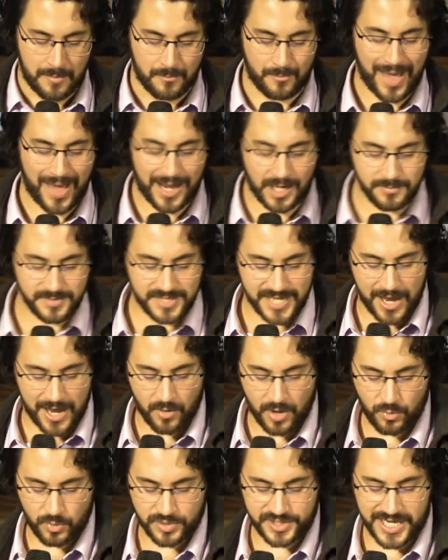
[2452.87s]
Balaam's
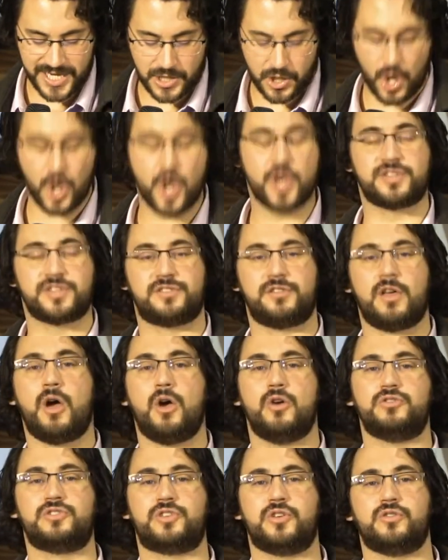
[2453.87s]
error was he cursed
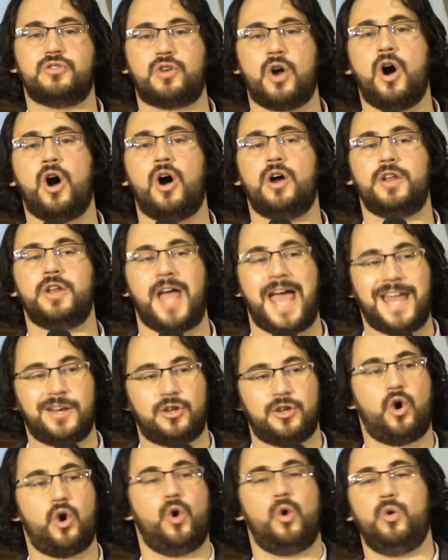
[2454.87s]
those who God
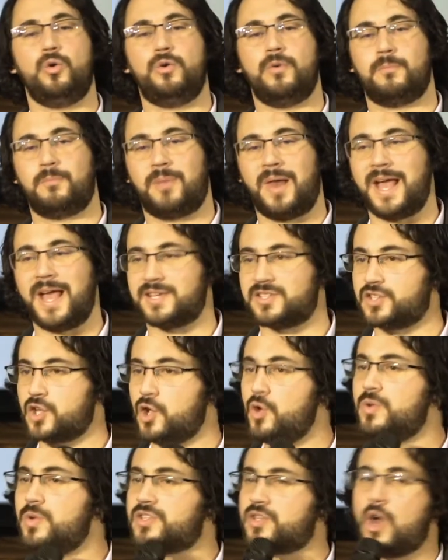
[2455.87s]
had called blessed.
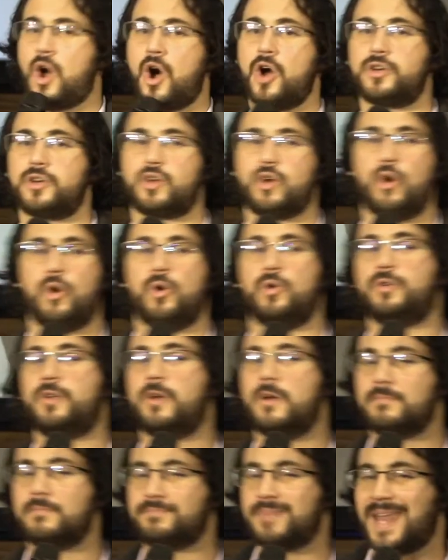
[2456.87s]
Who has God called
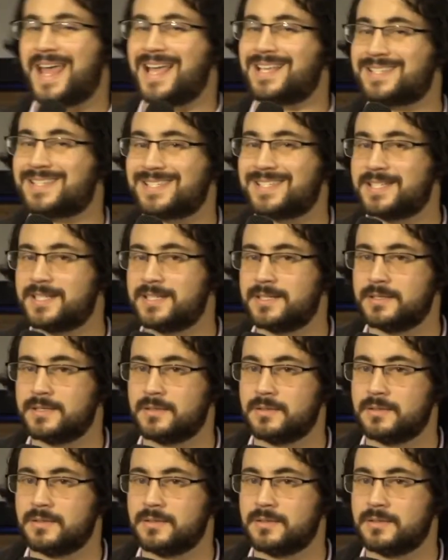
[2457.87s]
blessed?